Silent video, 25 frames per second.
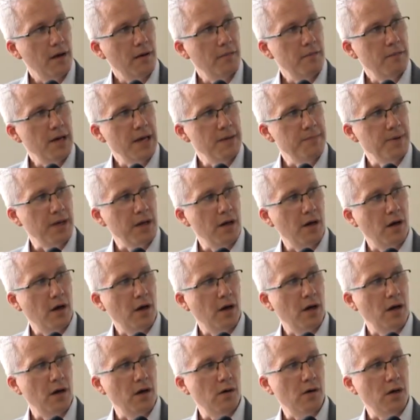maybe
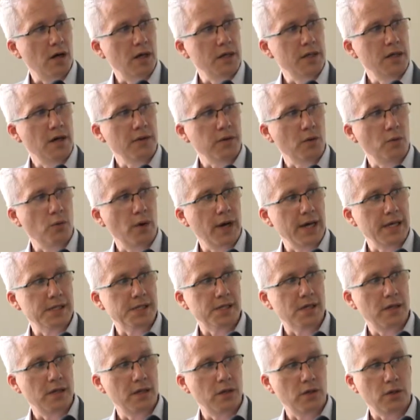another way
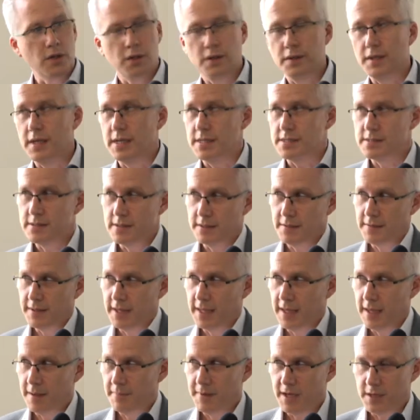to look at this, and
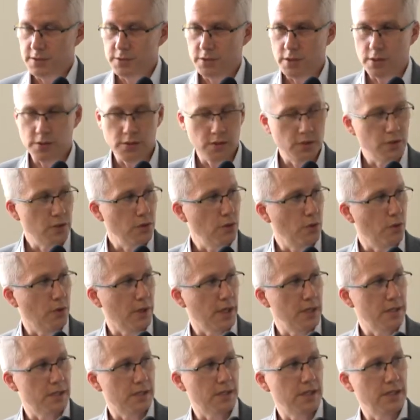thinking about John's
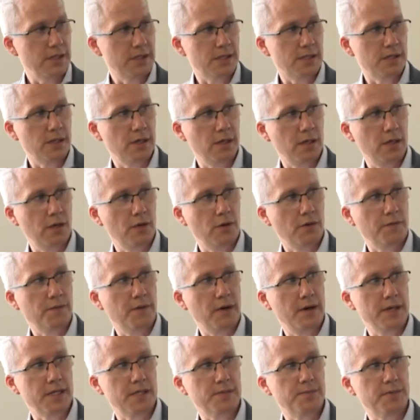talk, is to look
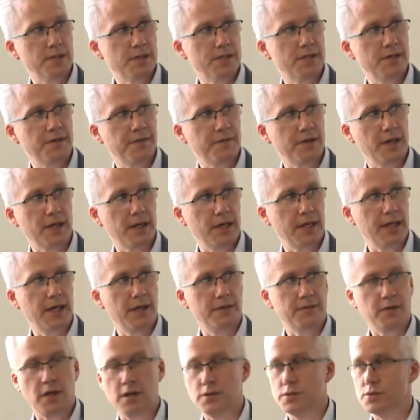very specifically
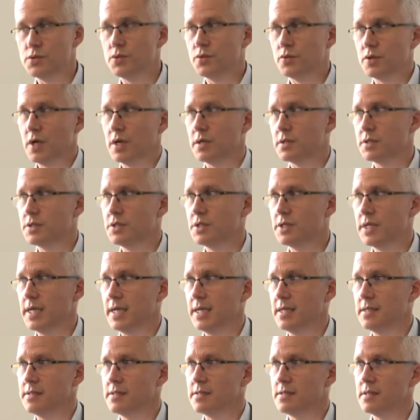at those drugged
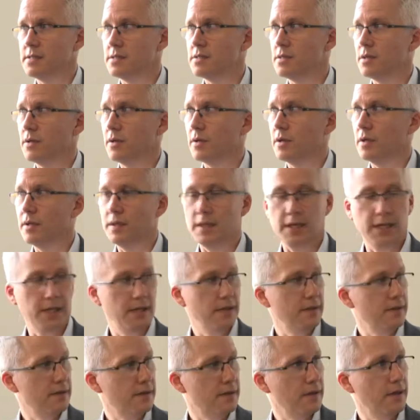genes and to look at the
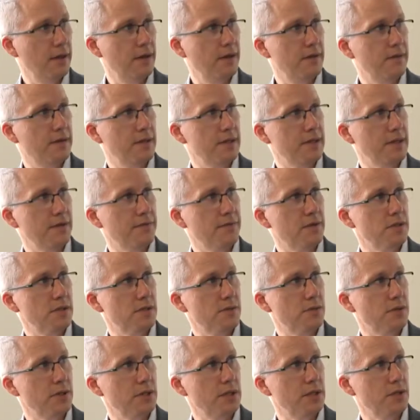
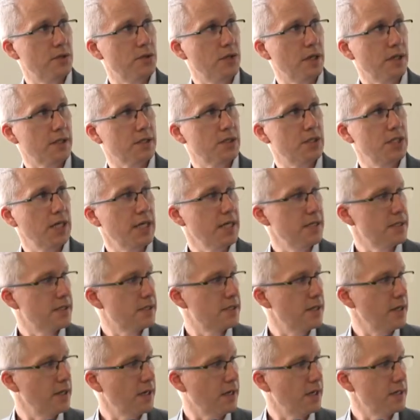difference between the drugged genes.
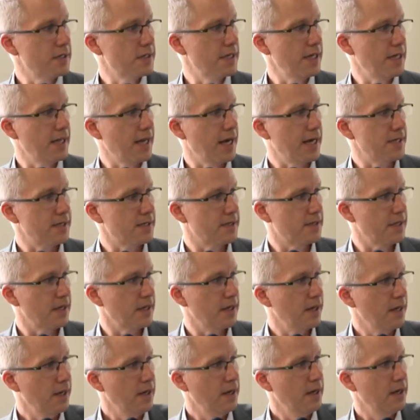So you can see that's the
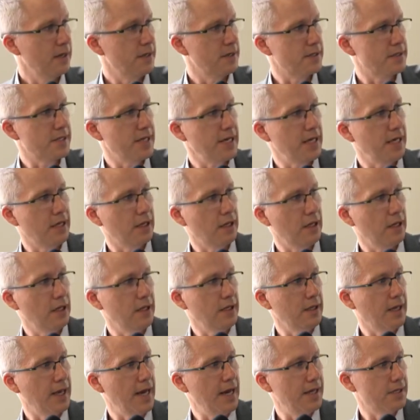
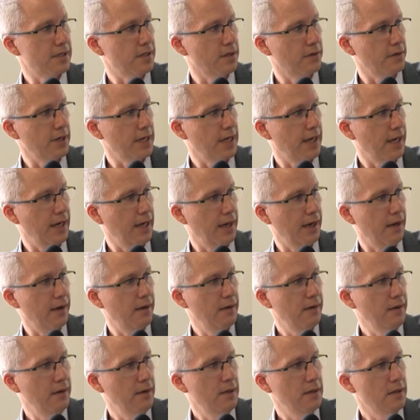T-clin category here.
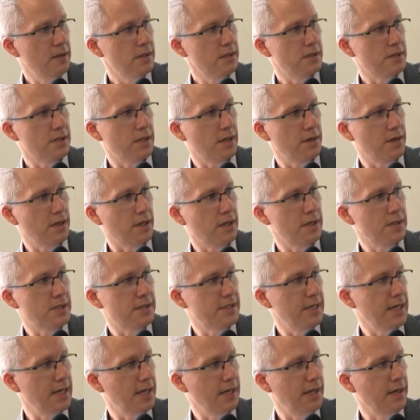So you can
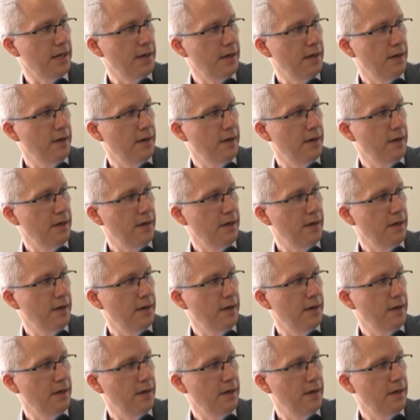see